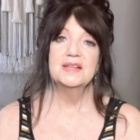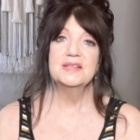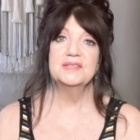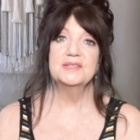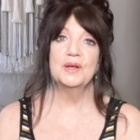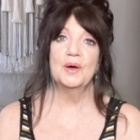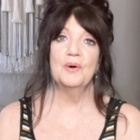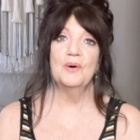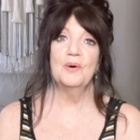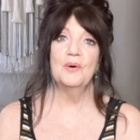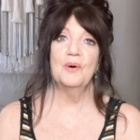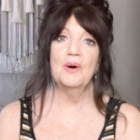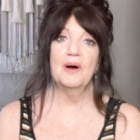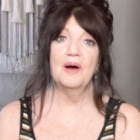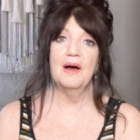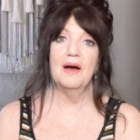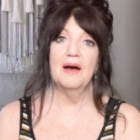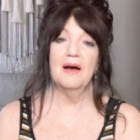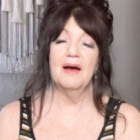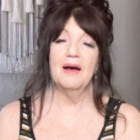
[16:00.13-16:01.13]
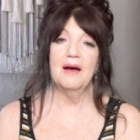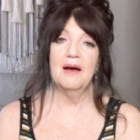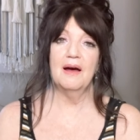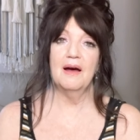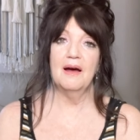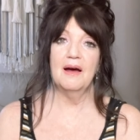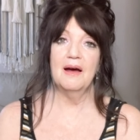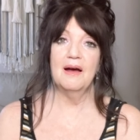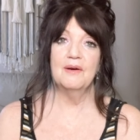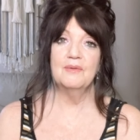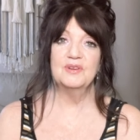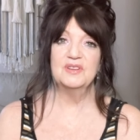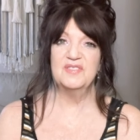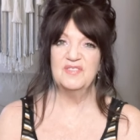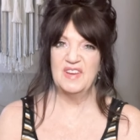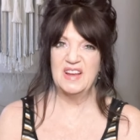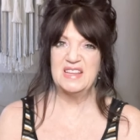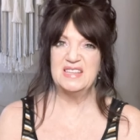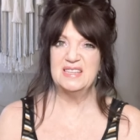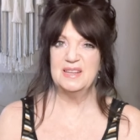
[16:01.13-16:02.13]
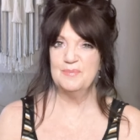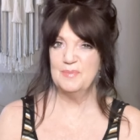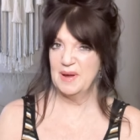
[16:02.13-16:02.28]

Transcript: So I was fixing